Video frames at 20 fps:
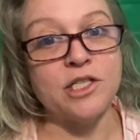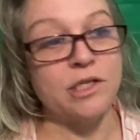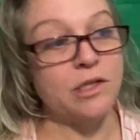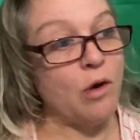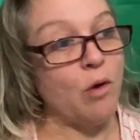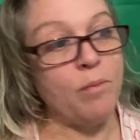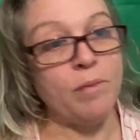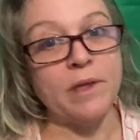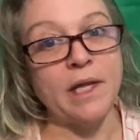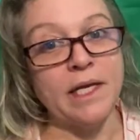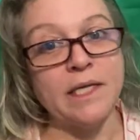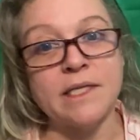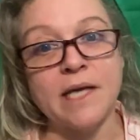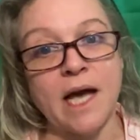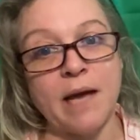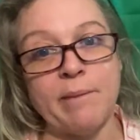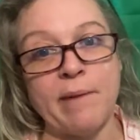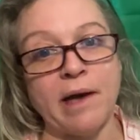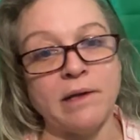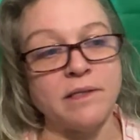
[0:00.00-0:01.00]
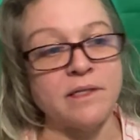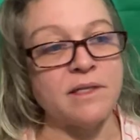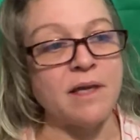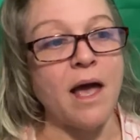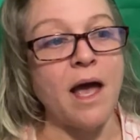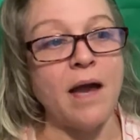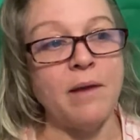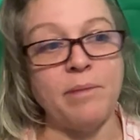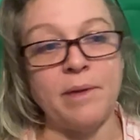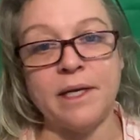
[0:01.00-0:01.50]
No playtime
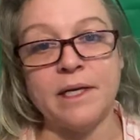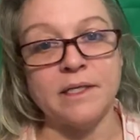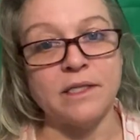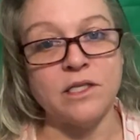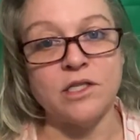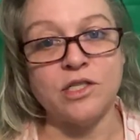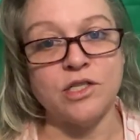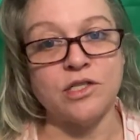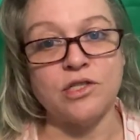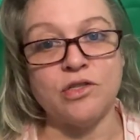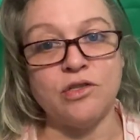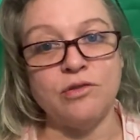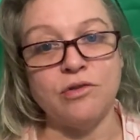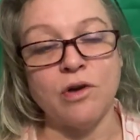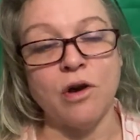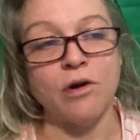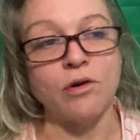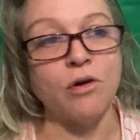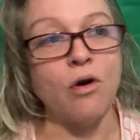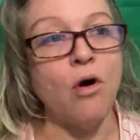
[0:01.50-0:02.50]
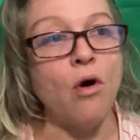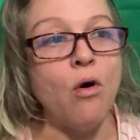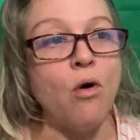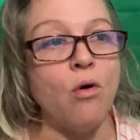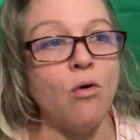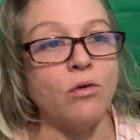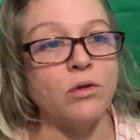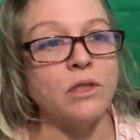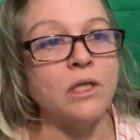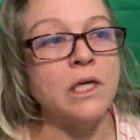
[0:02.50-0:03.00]
outside because it's just too darn
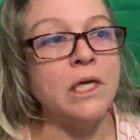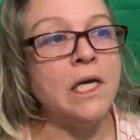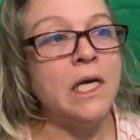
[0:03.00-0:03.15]
cold.